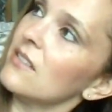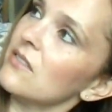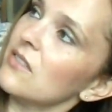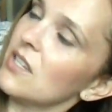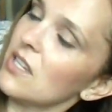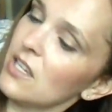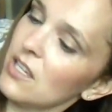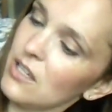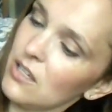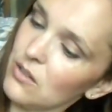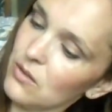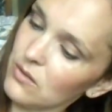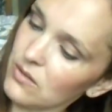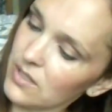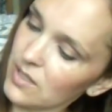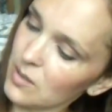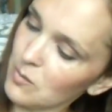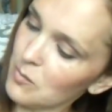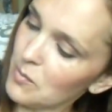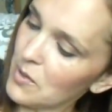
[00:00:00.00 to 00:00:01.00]
The cute
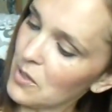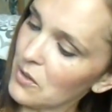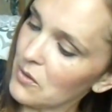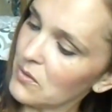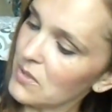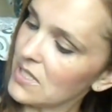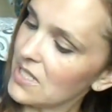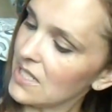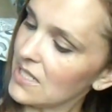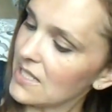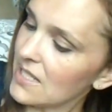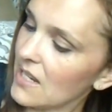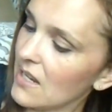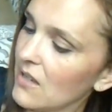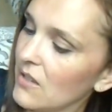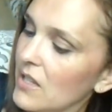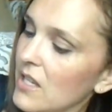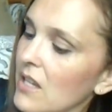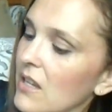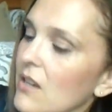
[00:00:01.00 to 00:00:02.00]
little bow
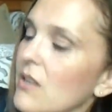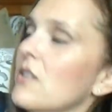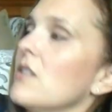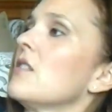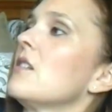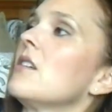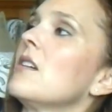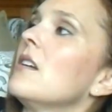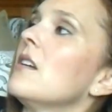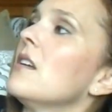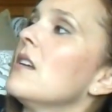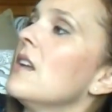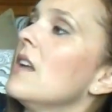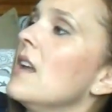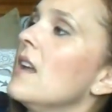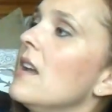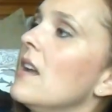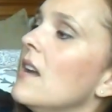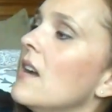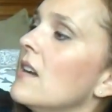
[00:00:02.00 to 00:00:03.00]
detail here.
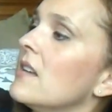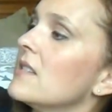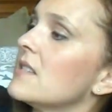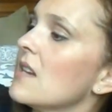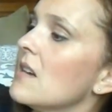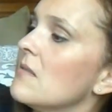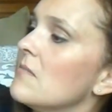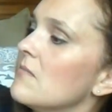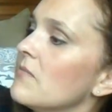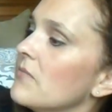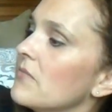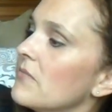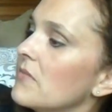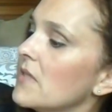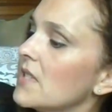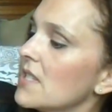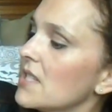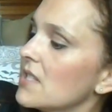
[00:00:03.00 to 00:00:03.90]
And um, the